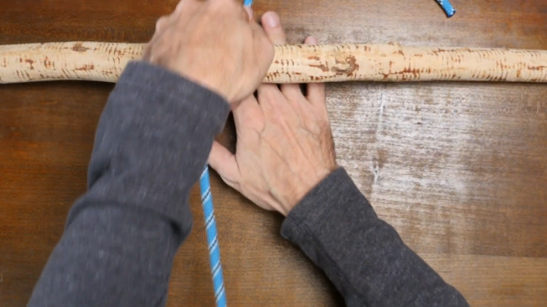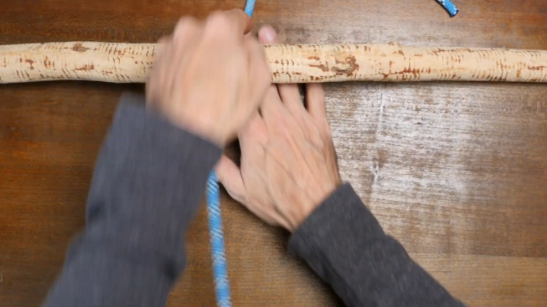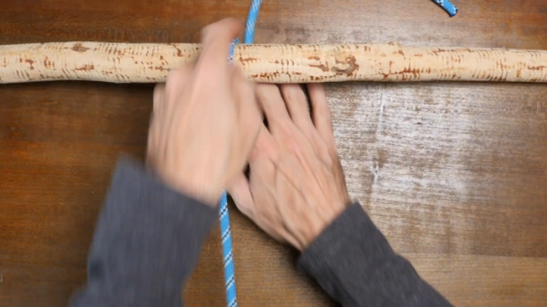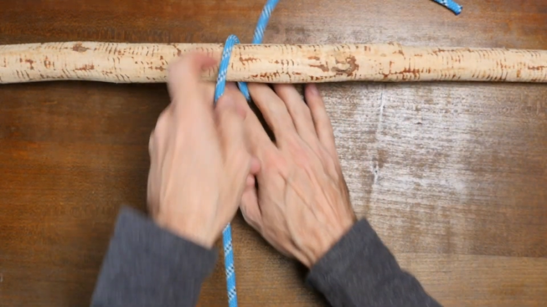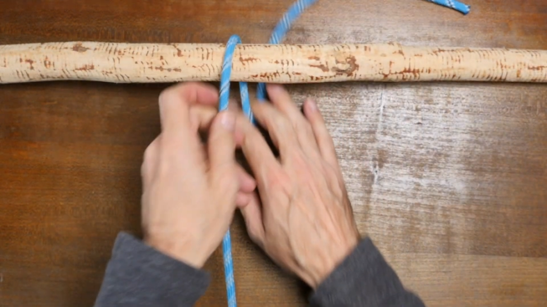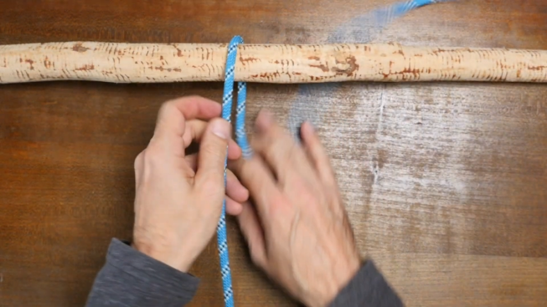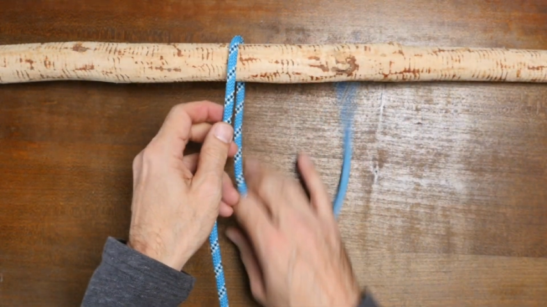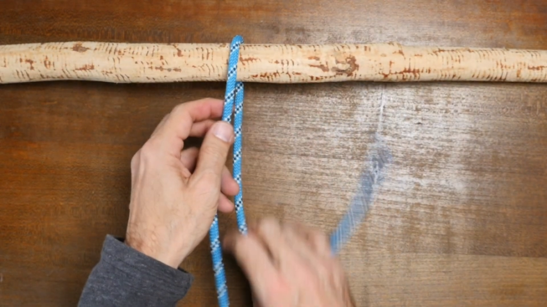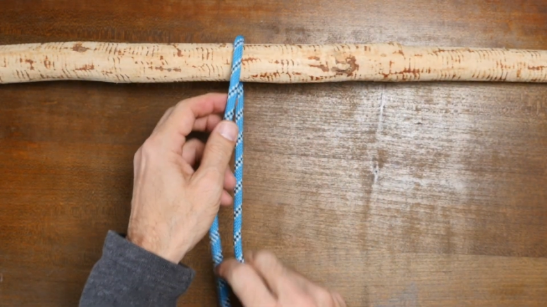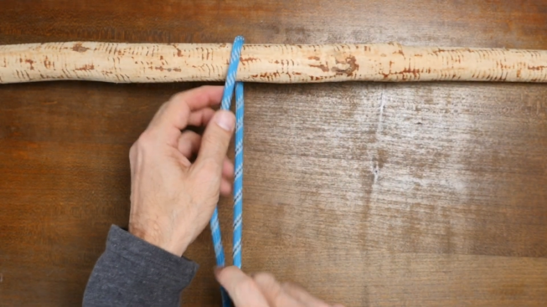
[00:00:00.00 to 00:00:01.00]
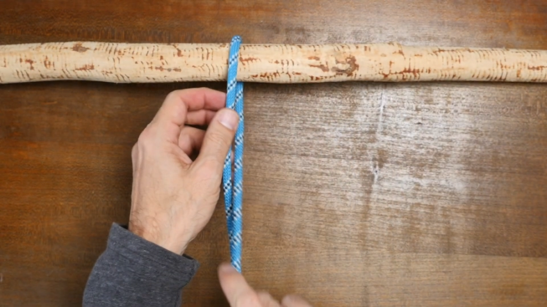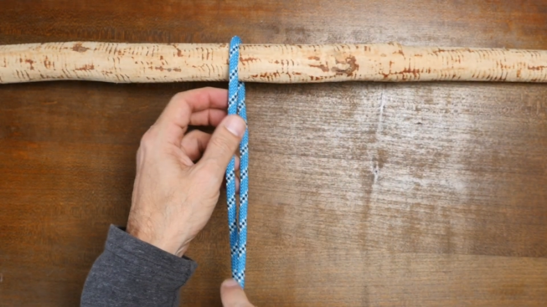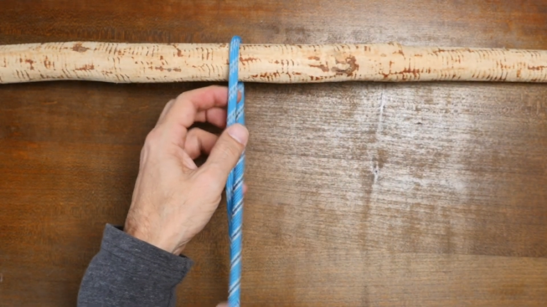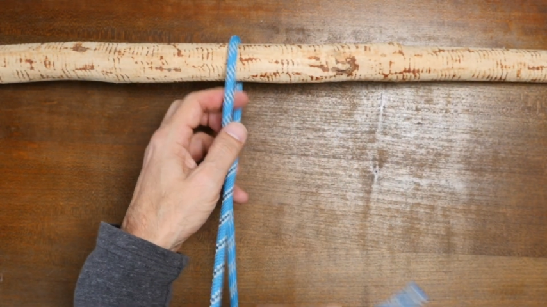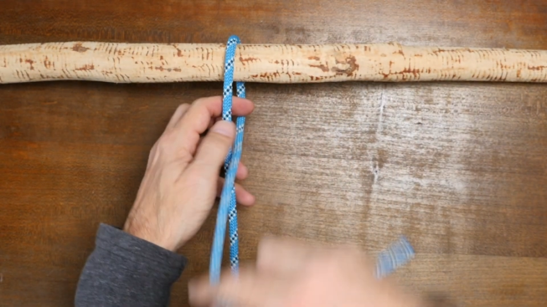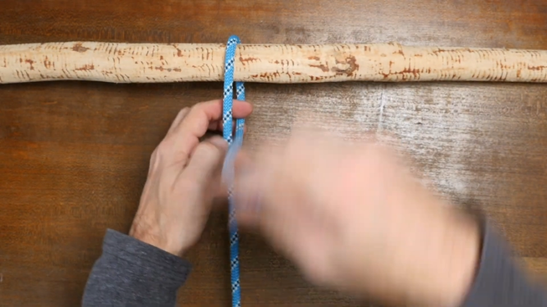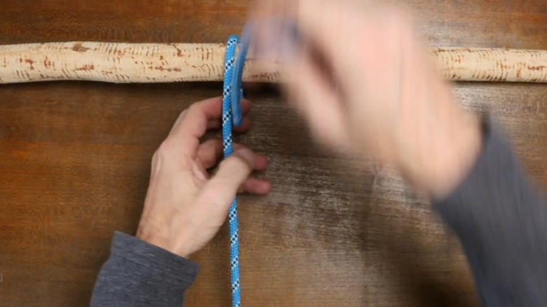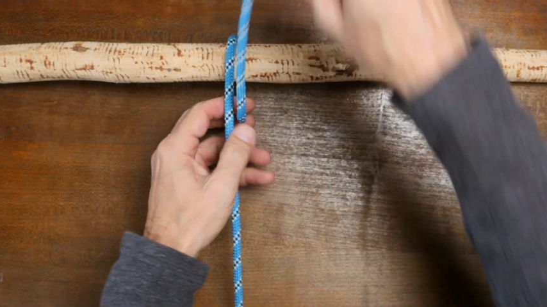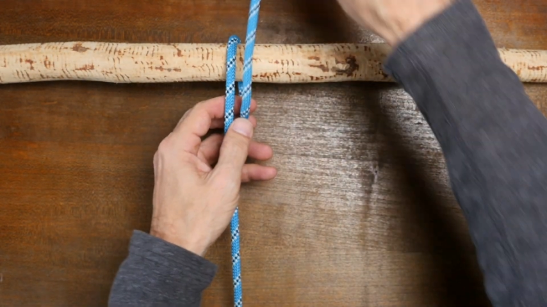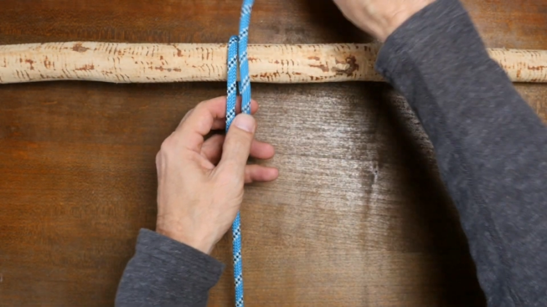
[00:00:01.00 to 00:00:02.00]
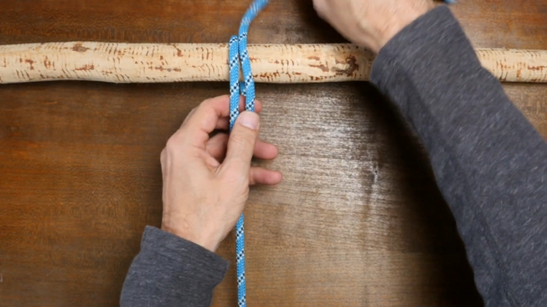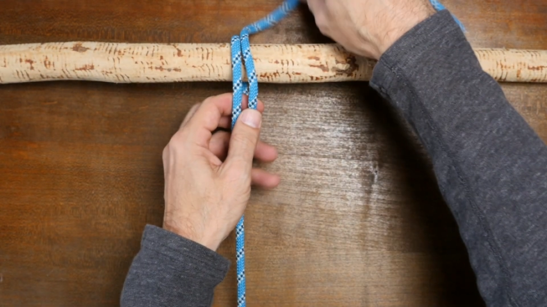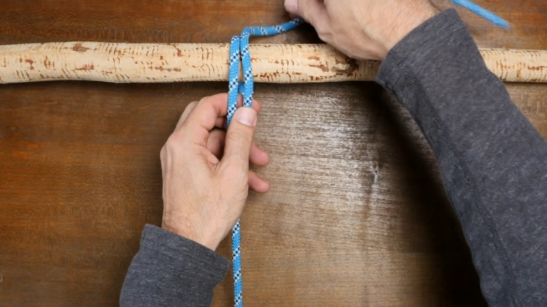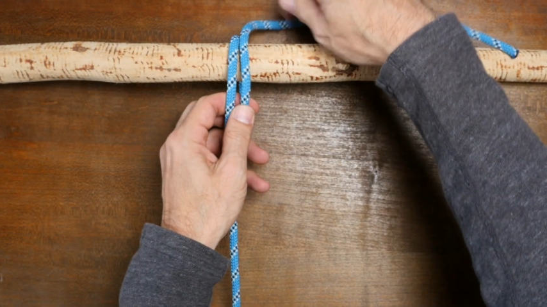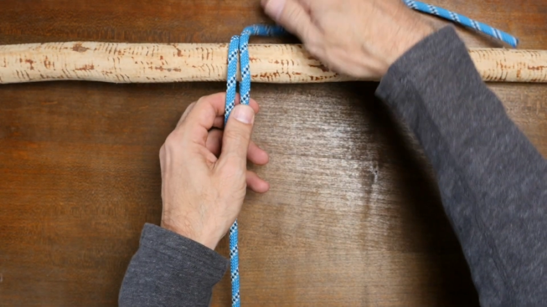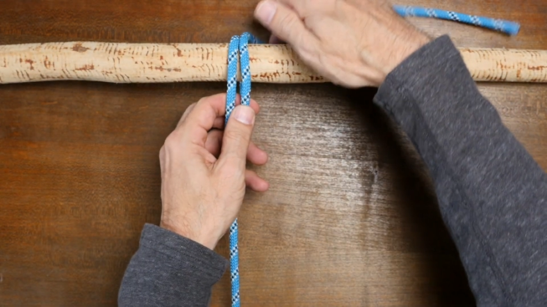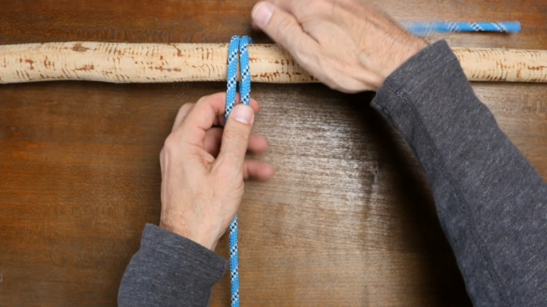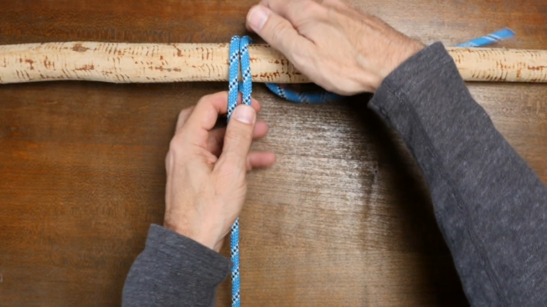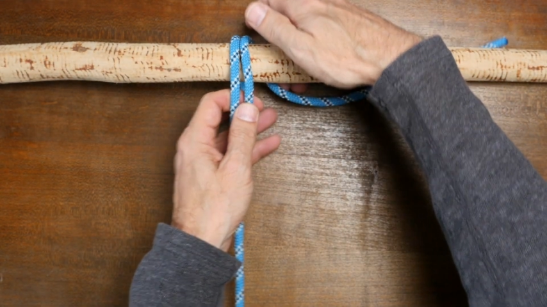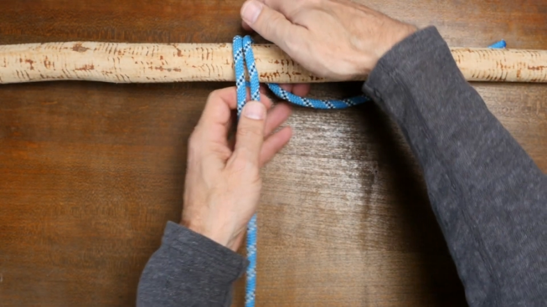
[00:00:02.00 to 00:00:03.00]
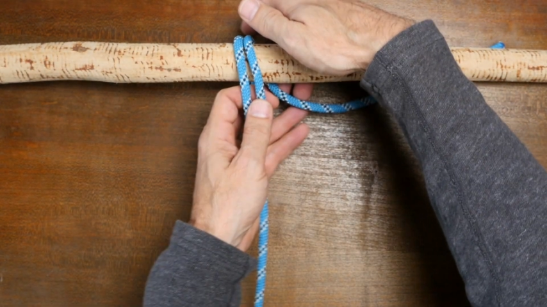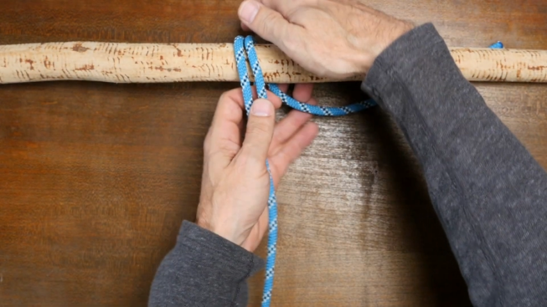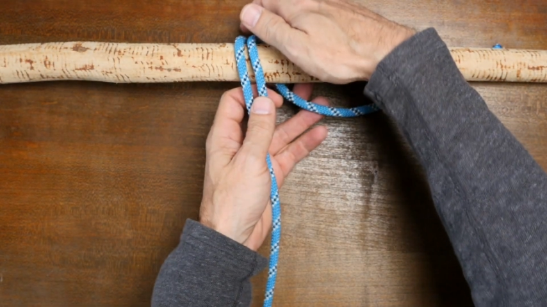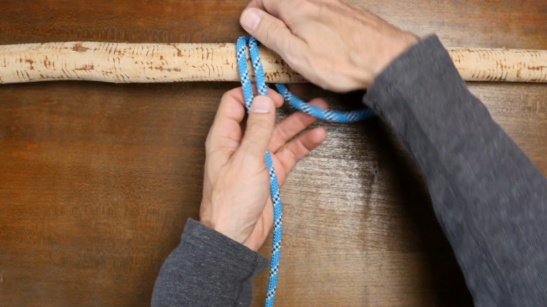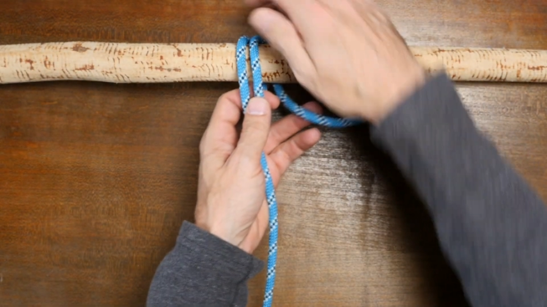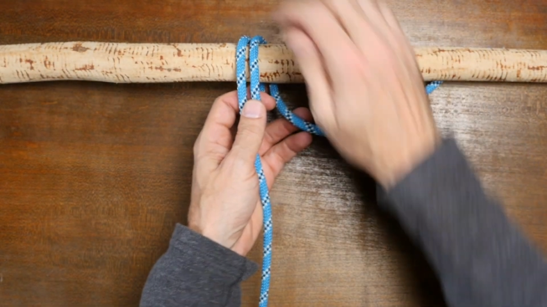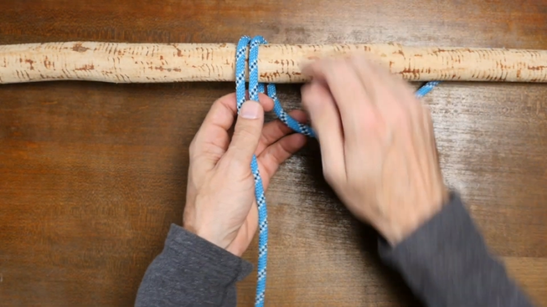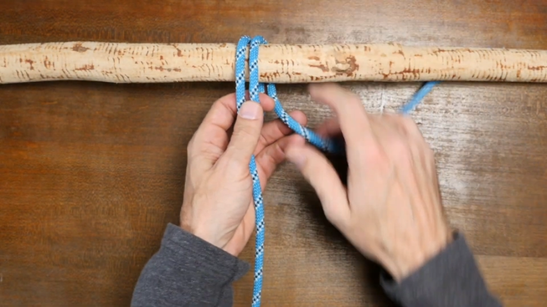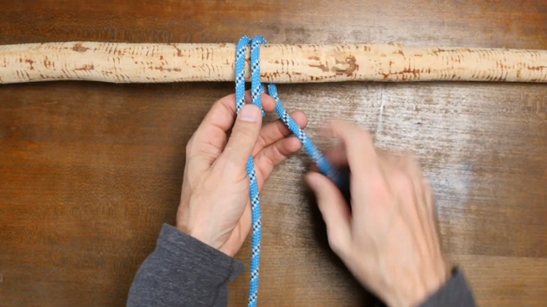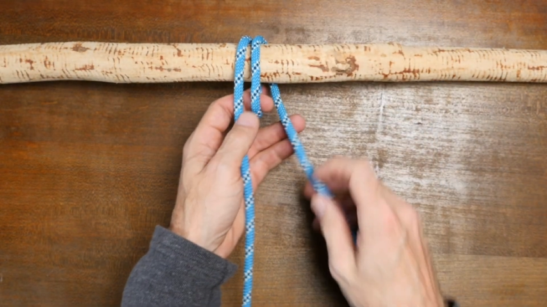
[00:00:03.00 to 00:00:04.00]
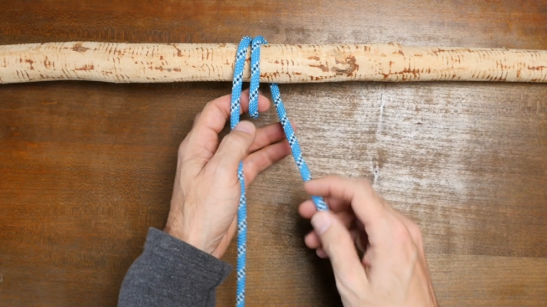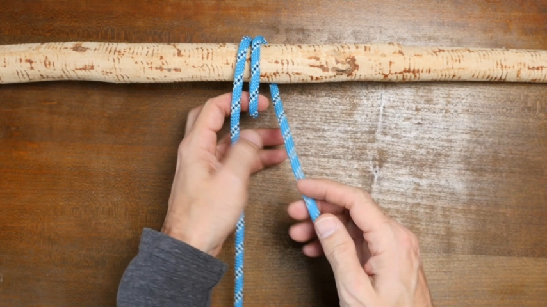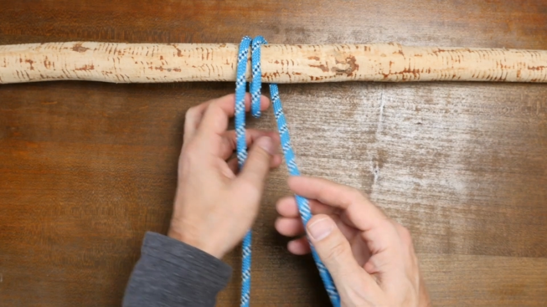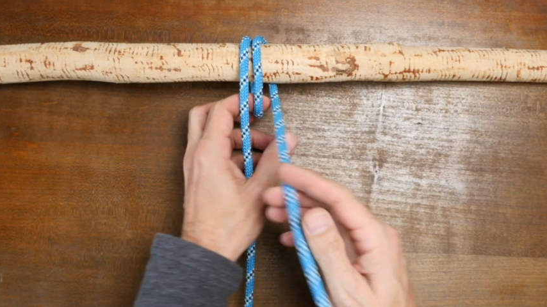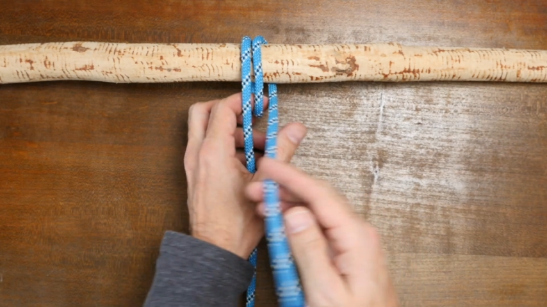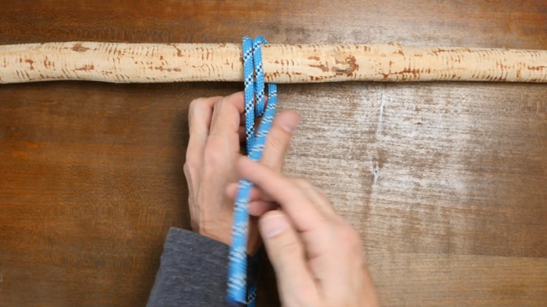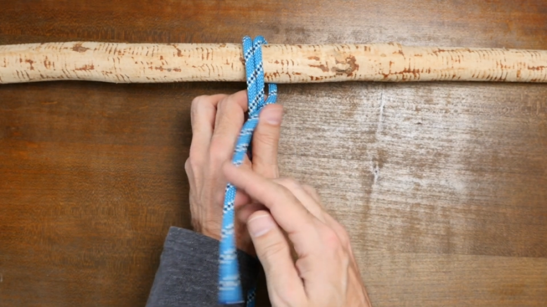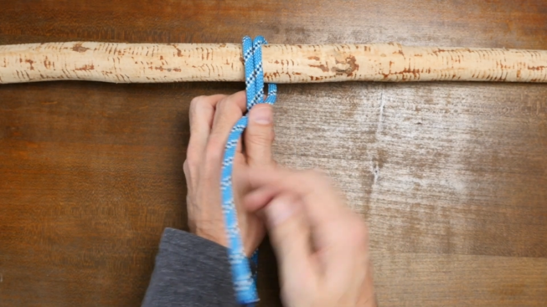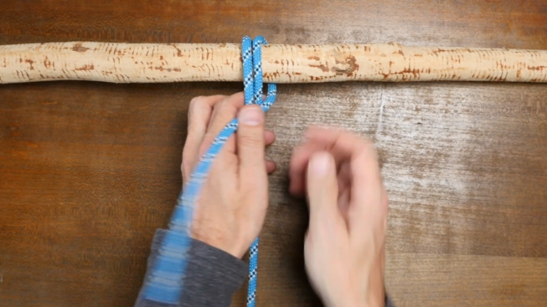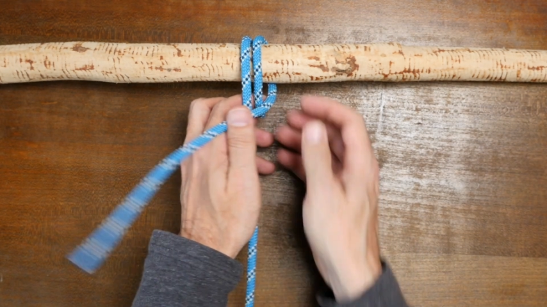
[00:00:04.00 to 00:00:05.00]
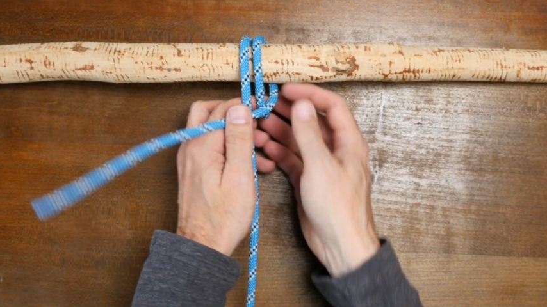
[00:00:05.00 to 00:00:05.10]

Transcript: No face is visible, so there are no lips to read.